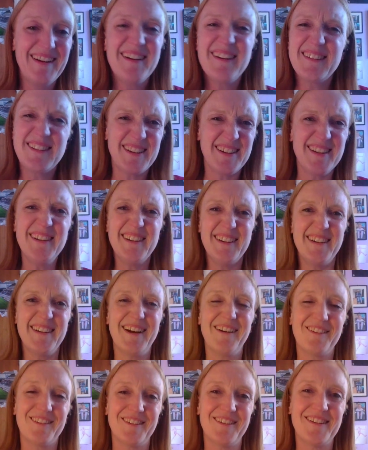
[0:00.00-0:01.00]
Didn't you?
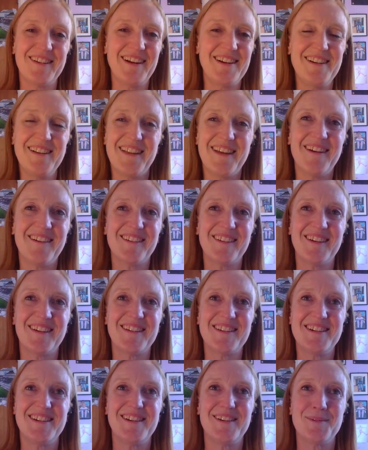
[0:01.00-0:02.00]
I was looking at you there. I was
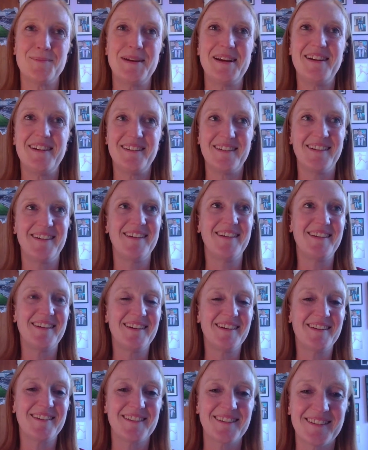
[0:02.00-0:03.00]
like, cheers, mate. Like,
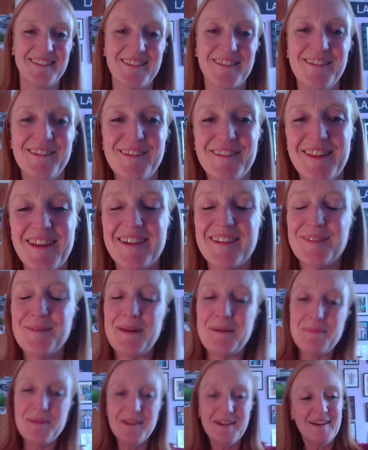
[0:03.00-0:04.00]
yes, that's cool. Thanks,
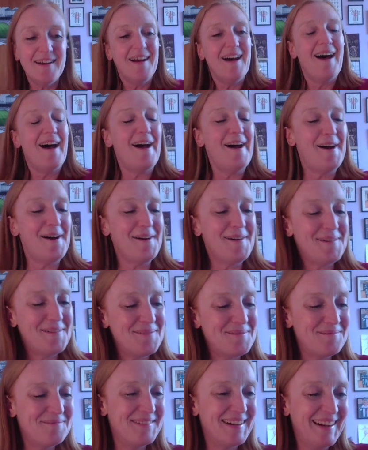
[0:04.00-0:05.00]
mate.
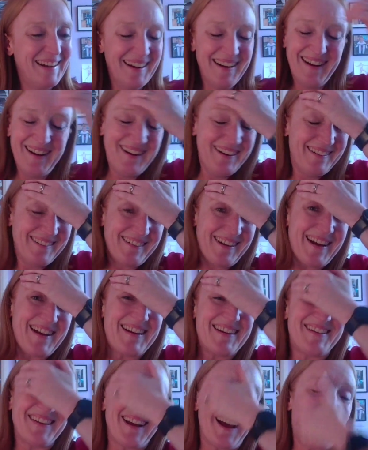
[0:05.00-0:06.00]

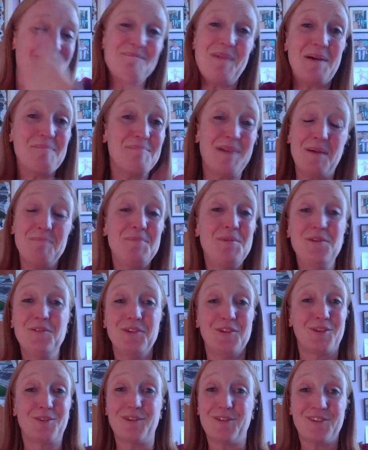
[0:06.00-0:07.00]
Right, I'm
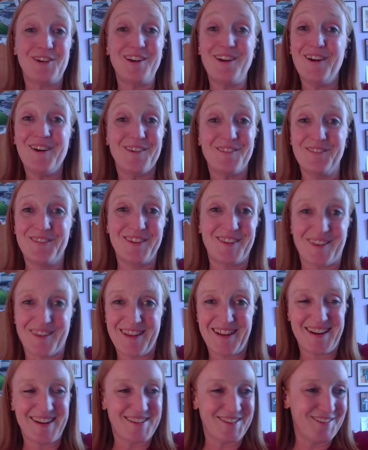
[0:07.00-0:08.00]
moving swiftly on so
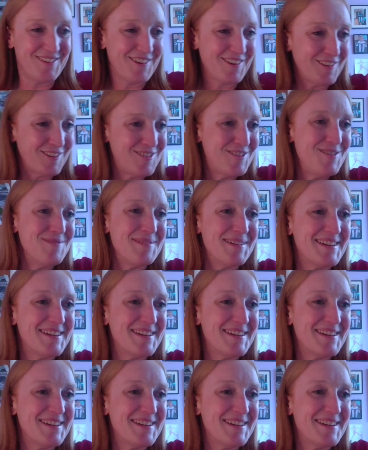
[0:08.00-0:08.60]
that I don't look as stupid.